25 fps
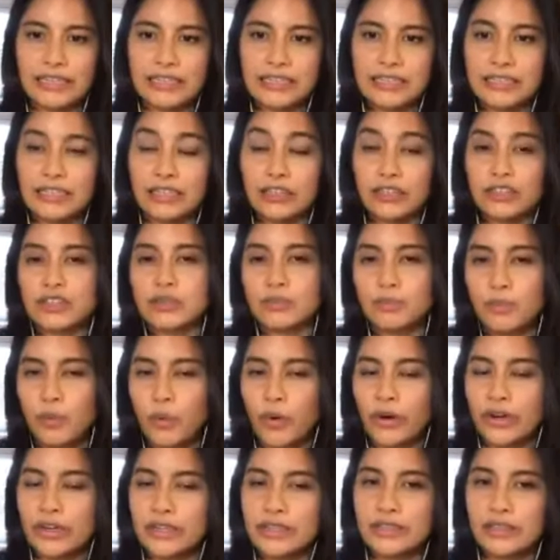still
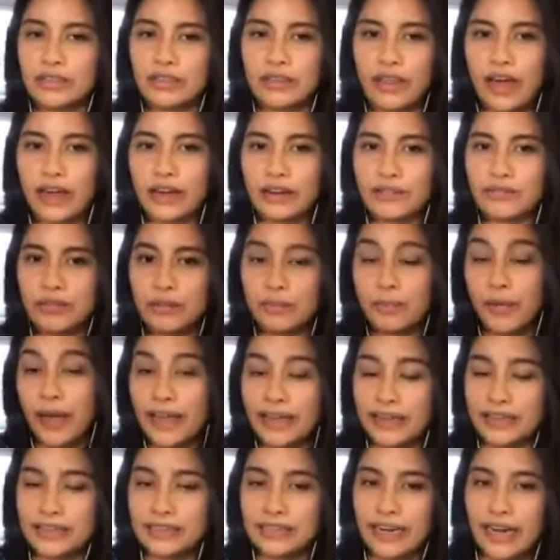supports a lot of the
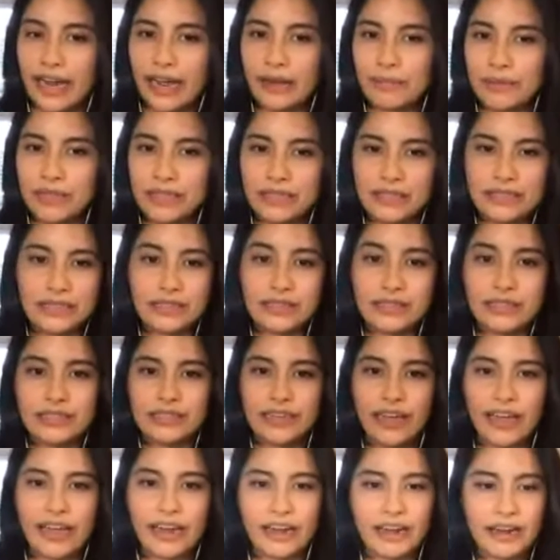bias that happens in
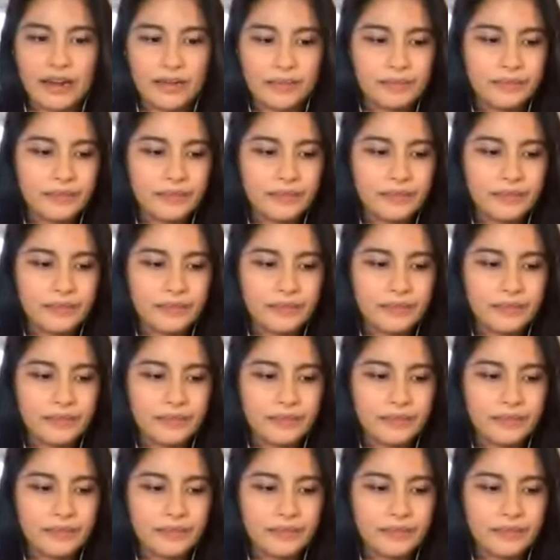society.